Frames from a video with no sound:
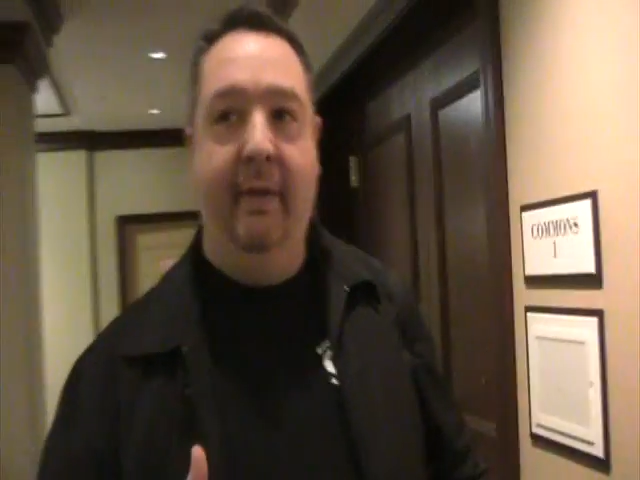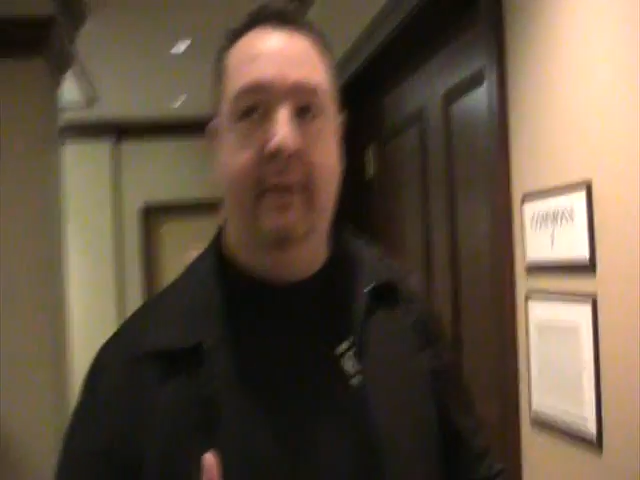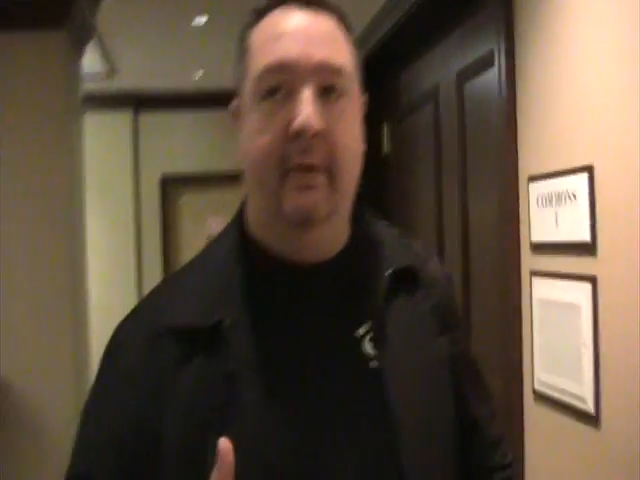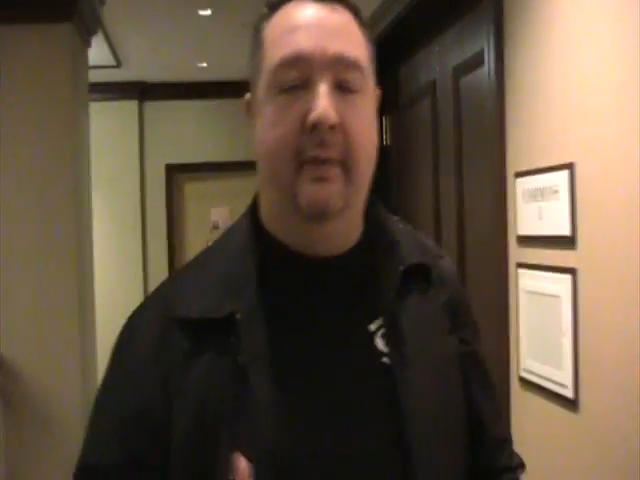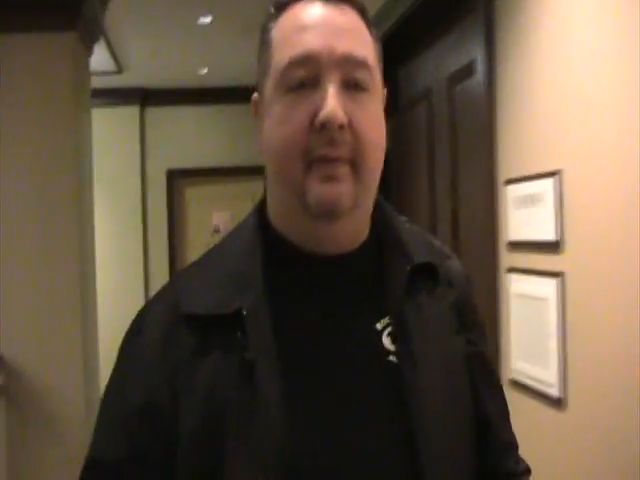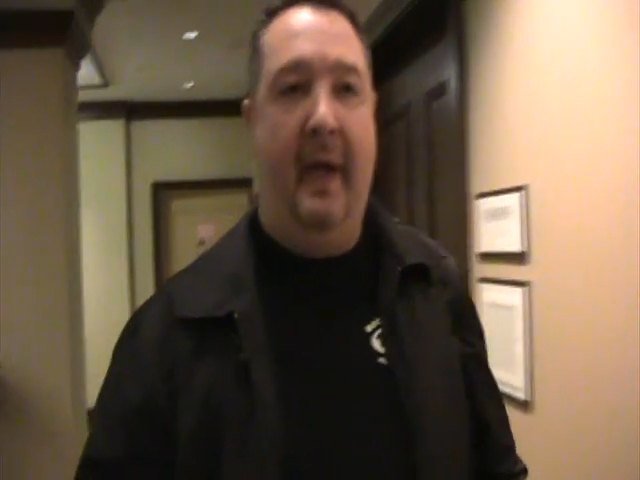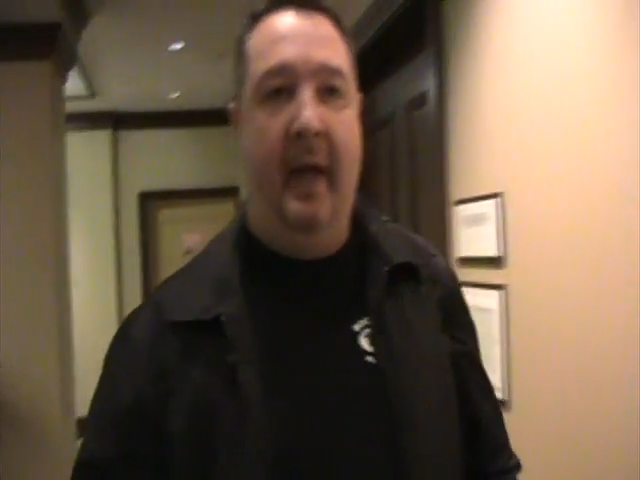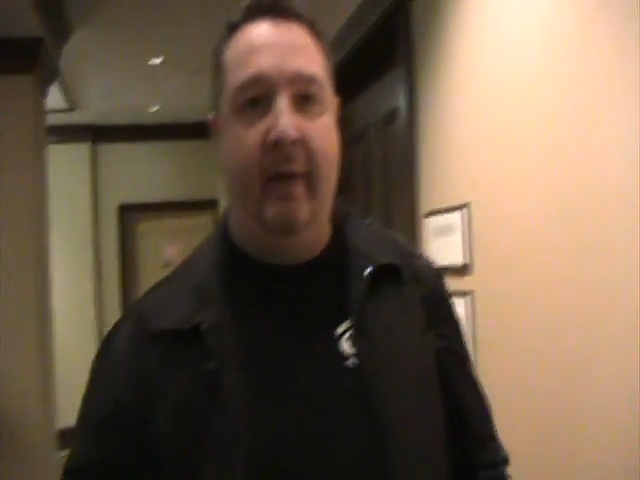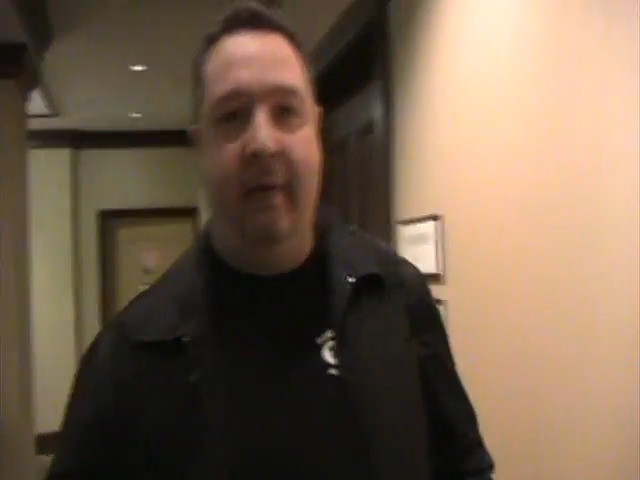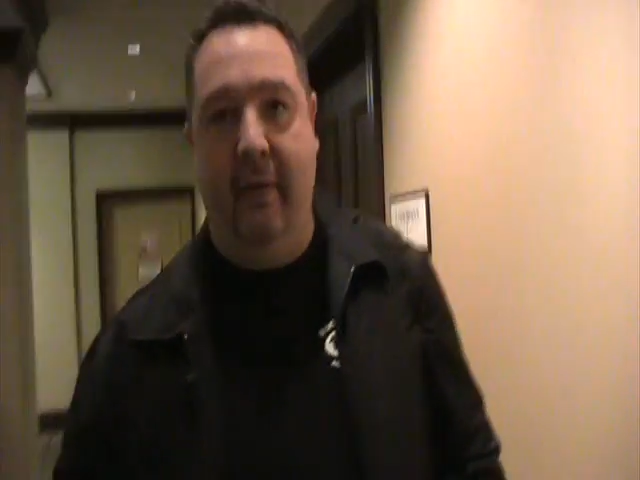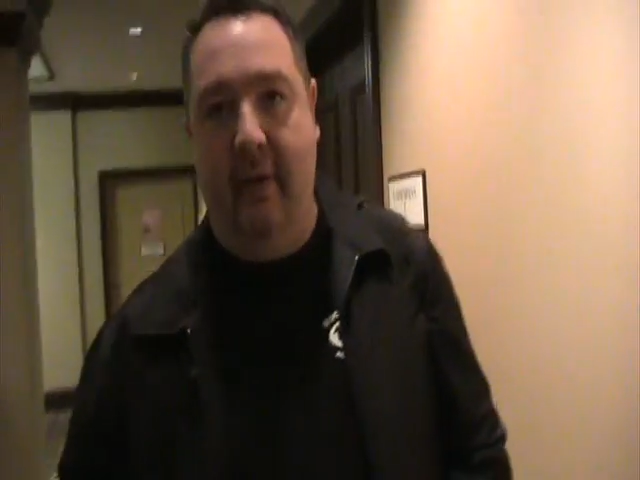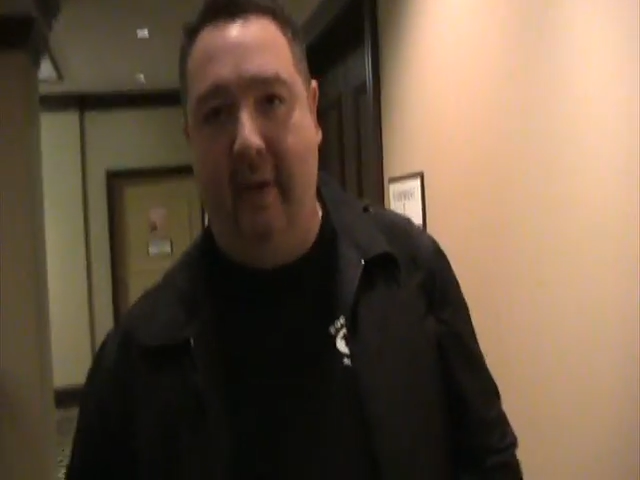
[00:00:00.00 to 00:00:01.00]
good
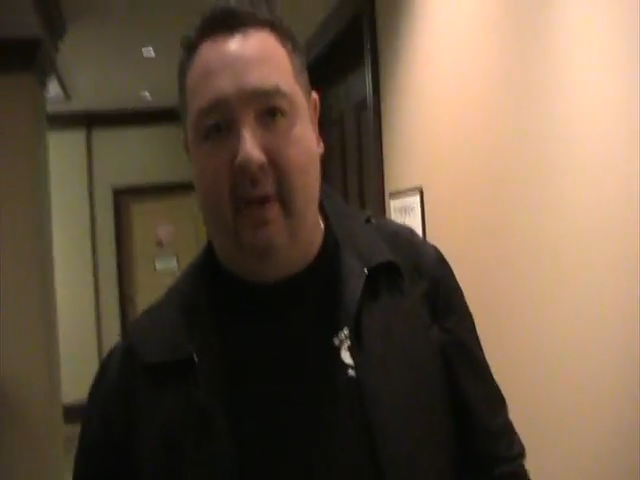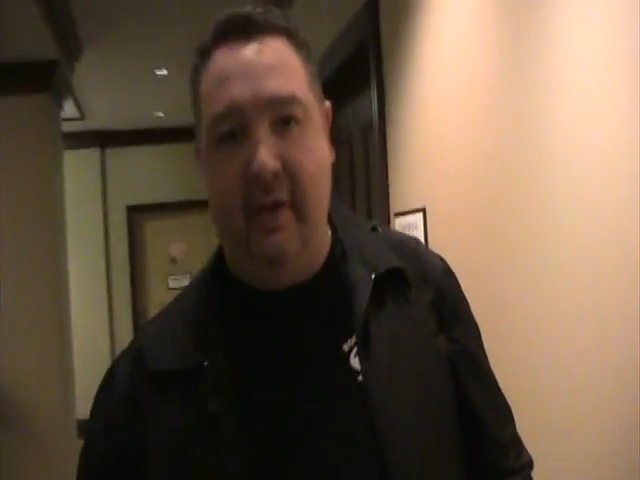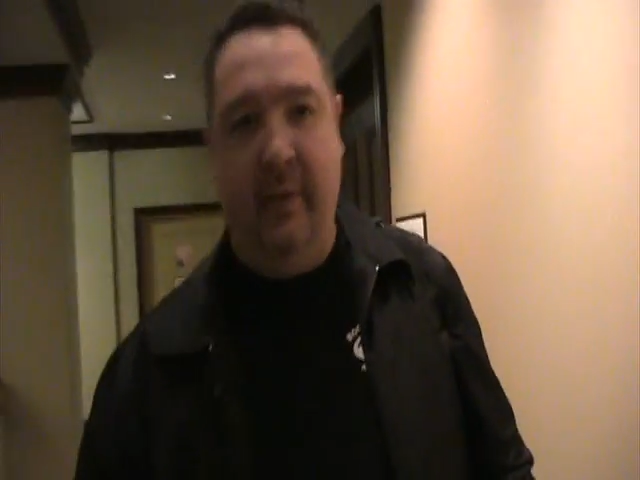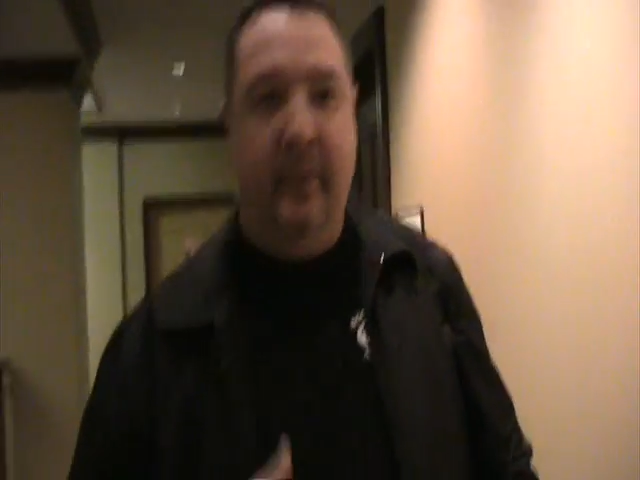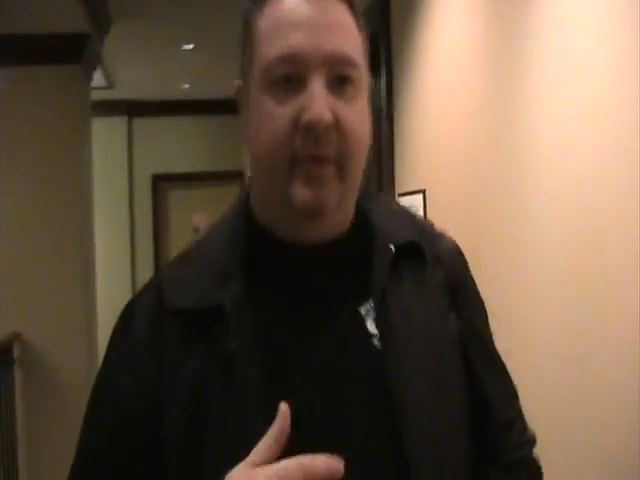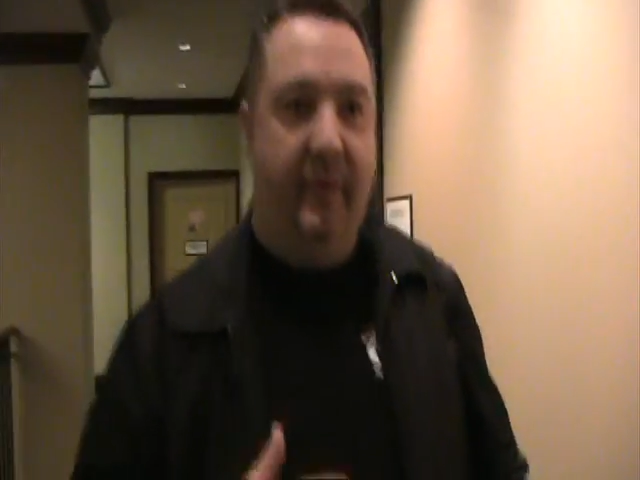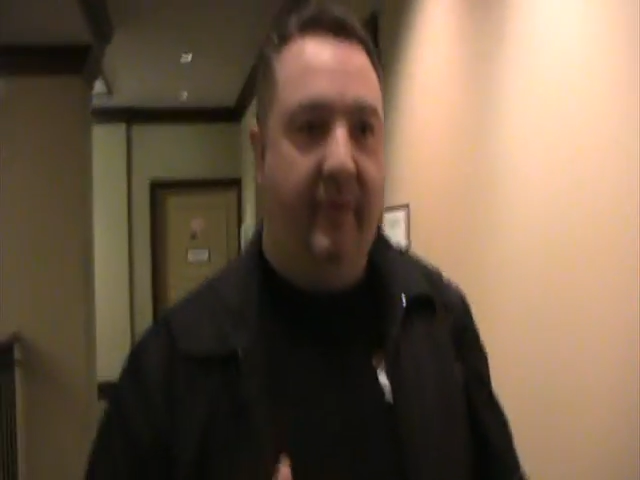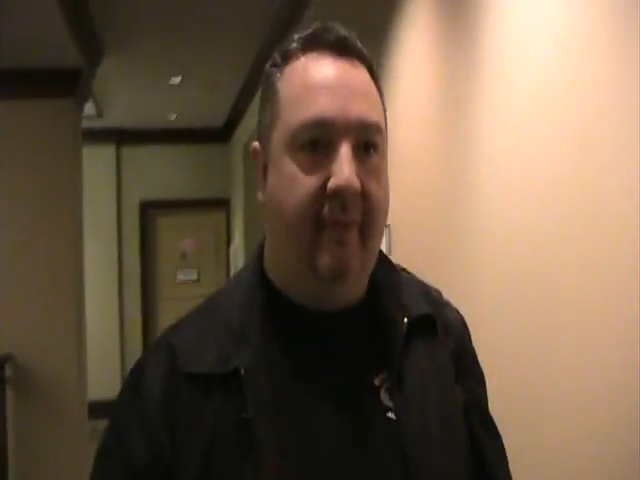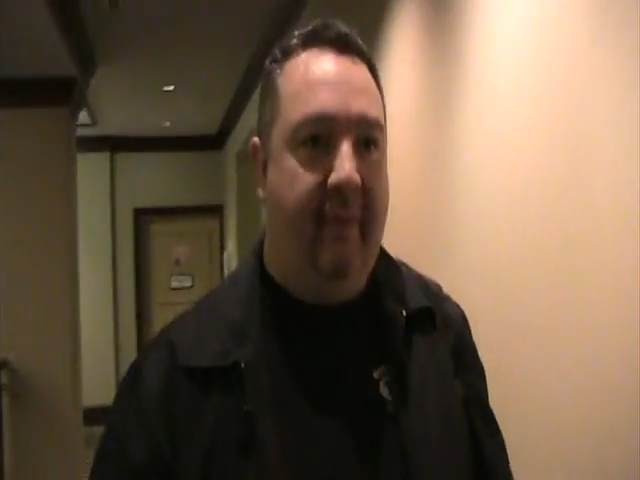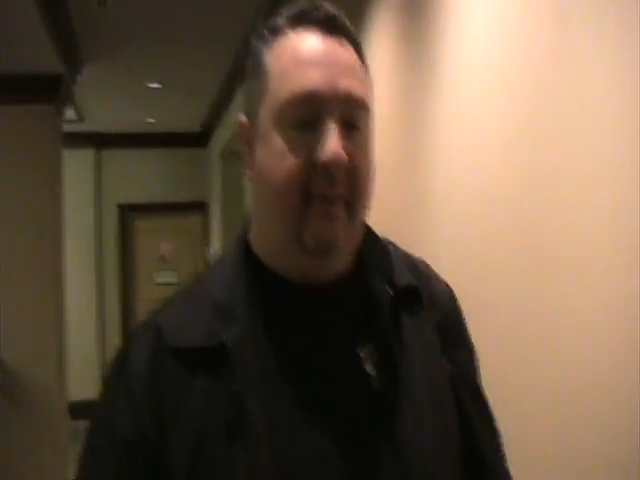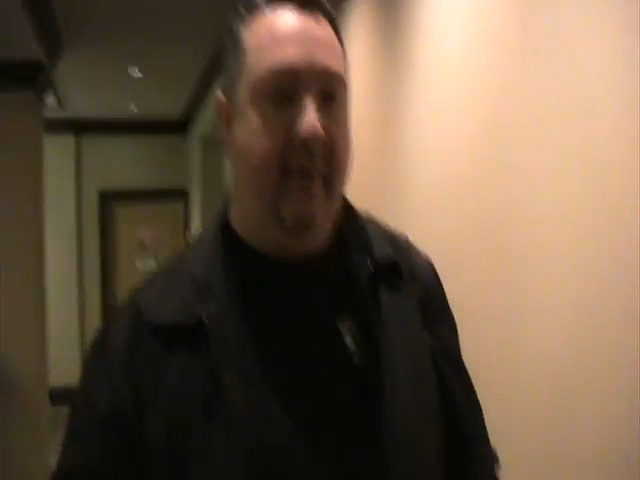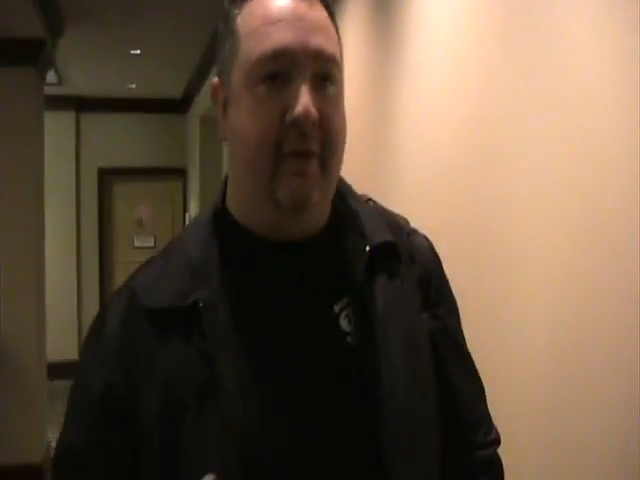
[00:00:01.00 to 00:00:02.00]
value to their customers,
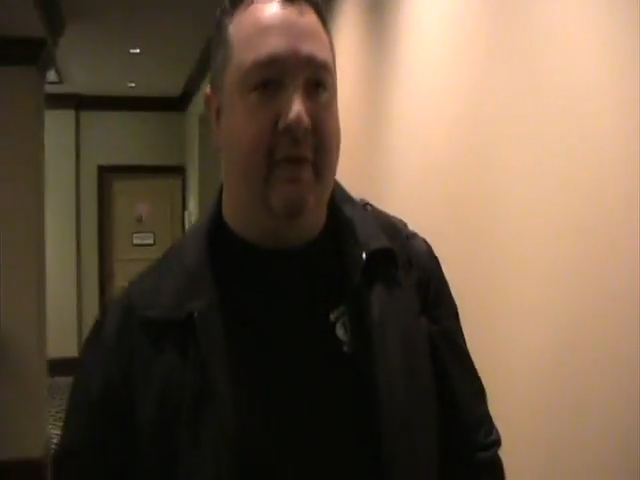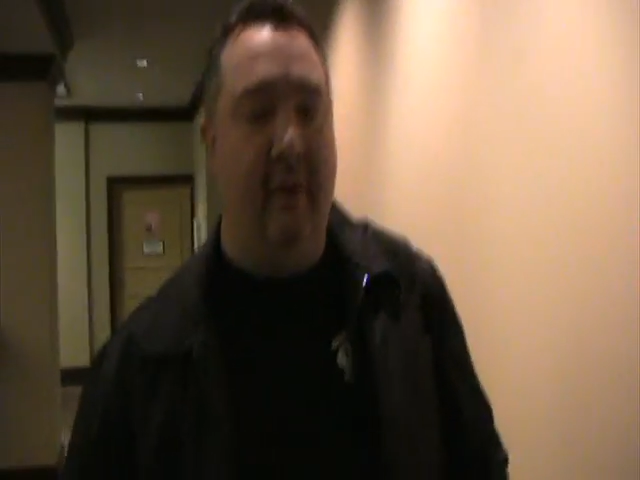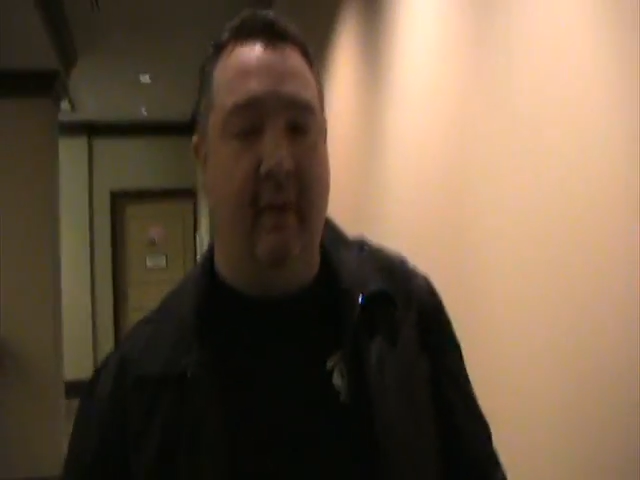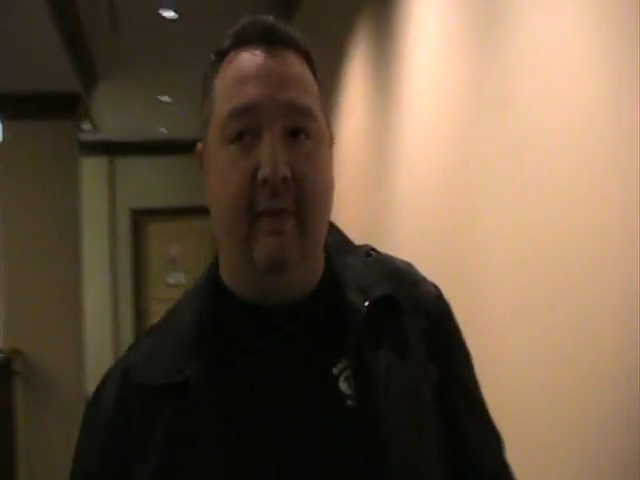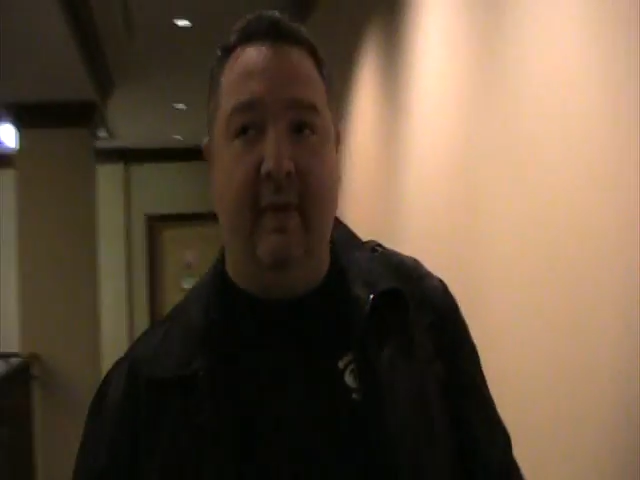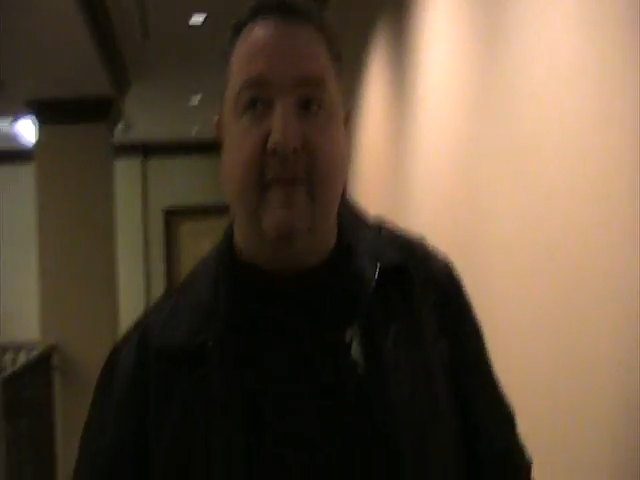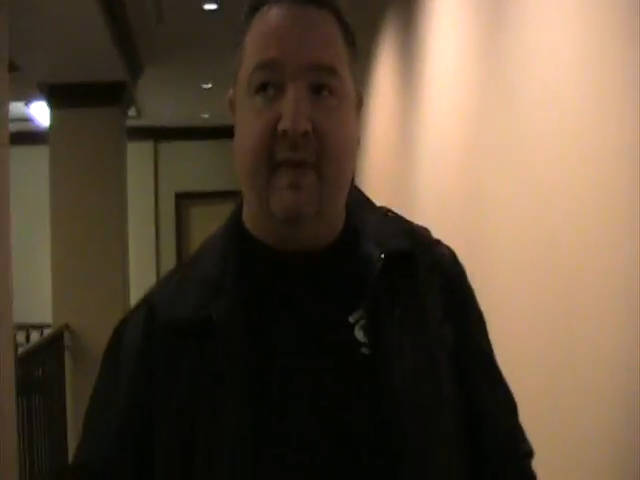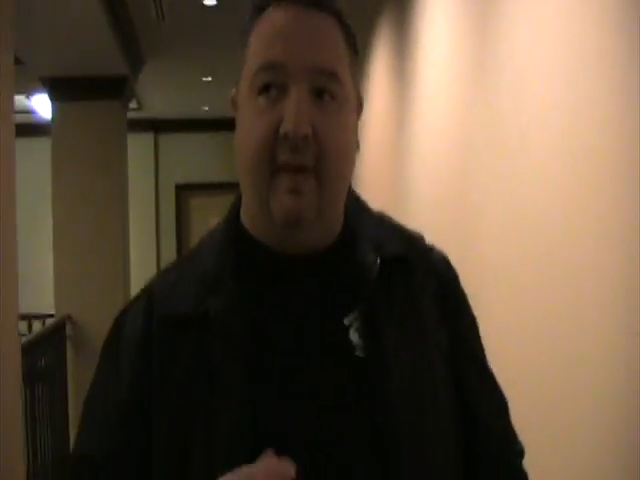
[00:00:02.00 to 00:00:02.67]
good service.